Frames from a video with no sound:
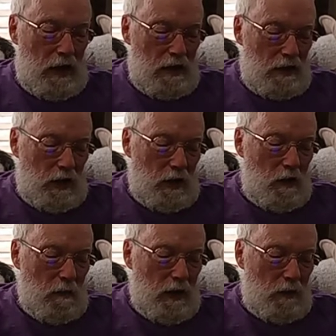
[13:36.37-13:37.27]
and
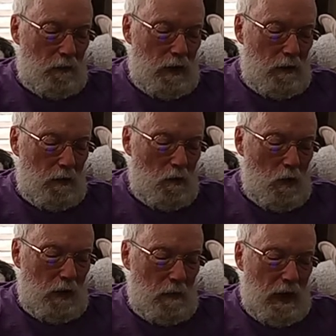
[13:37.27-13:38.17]
kill me if even
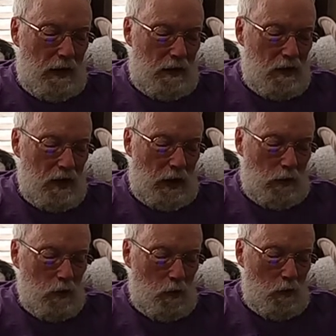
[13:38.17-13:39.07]
one man in his
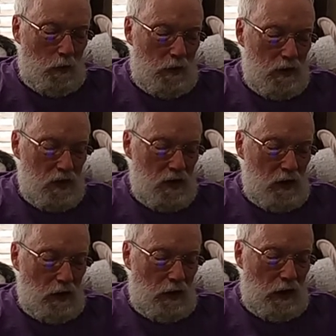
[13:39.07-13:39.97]
household is
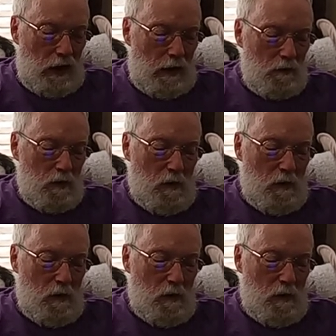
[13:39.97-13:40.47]
still alive